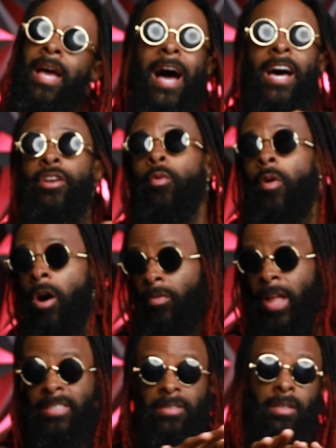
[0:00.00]
I know all
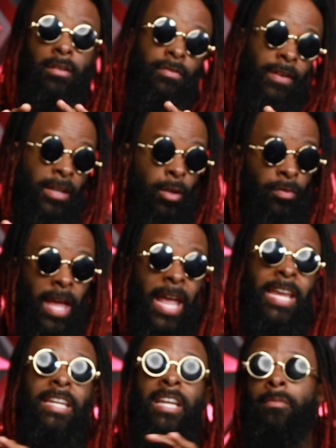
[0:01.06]
that stuff. I know the
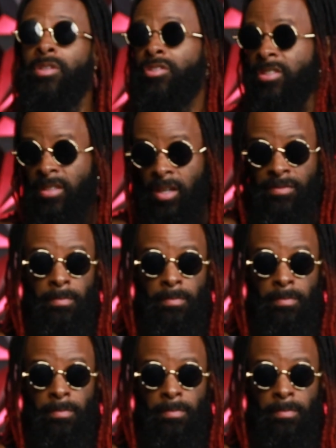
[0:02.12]
AEW stuff,